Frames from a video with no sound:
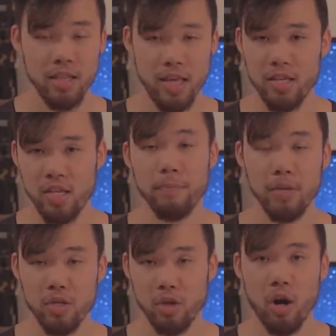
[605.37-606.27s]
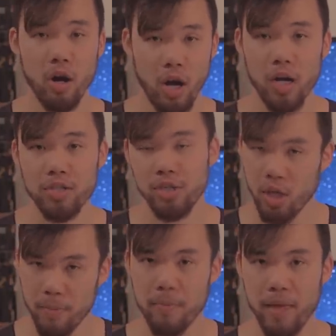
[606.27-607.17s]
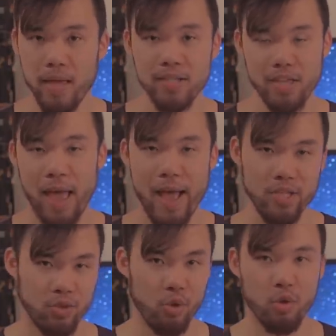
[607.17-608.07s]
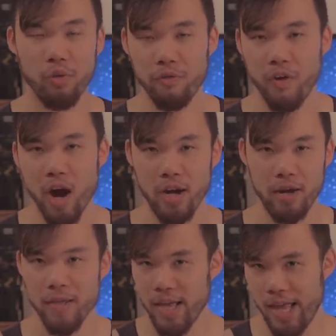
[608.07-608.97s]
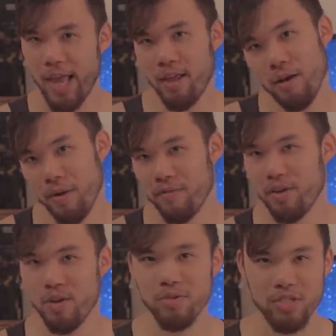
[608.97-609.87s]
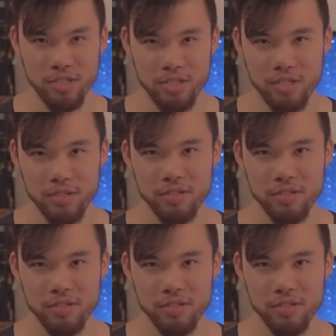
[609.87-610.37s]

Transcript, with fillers: They simply saw us, human beings, as local fauna and a bit of a nuisance.